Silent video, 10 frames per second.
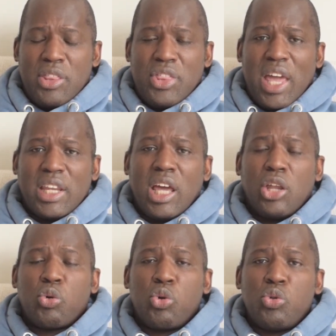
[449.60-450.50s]
then,
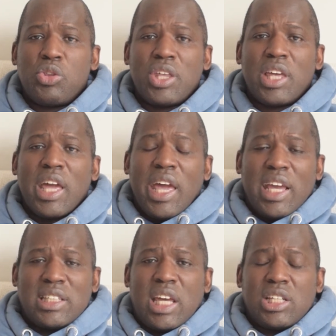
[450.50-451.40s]
and who you think
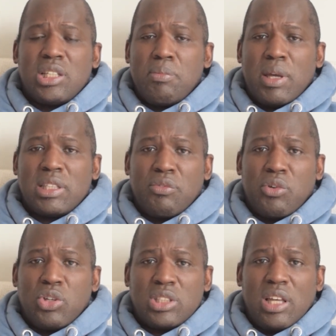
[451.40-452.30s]
is actually better
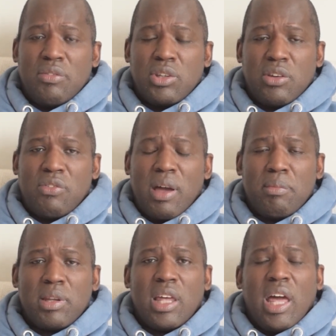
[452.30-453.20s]
for yourself and your
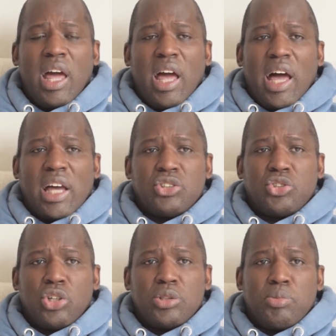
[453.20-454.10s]
family. As
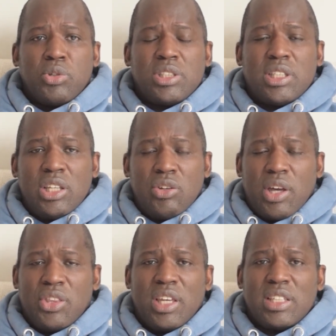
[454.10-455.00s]
George Bush Sr.,
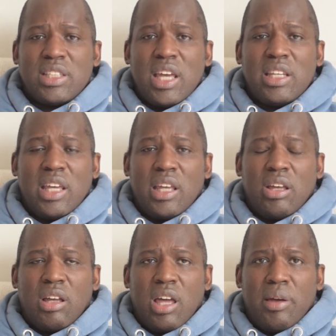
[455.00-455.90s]
I think, said,
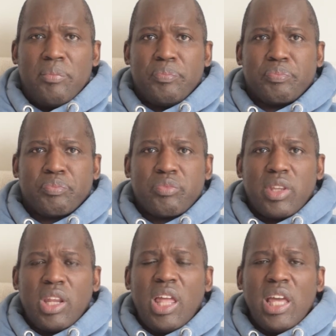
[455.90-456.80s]

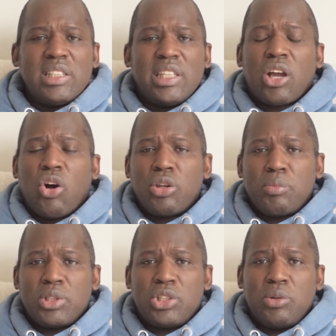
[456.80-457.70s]
is the
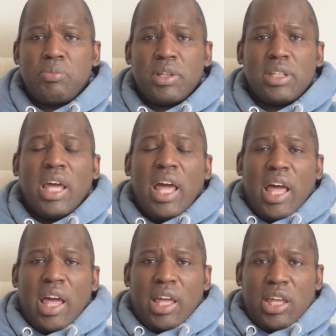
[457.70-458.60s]
economy stupid?
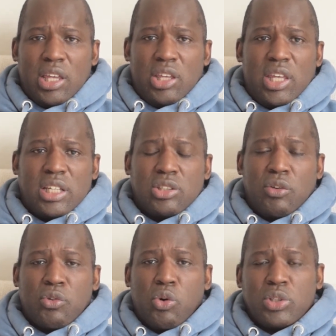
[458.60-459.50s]
Yes,
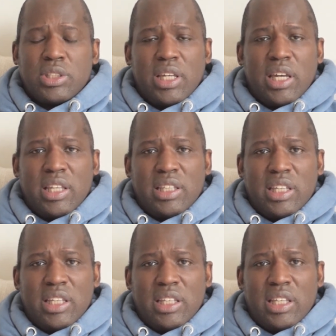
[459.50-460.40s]
of course, there are
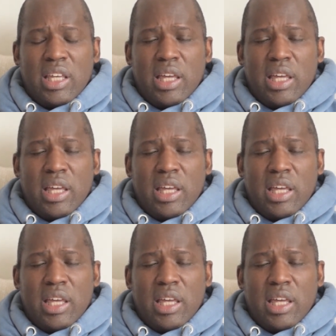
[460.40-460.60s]
the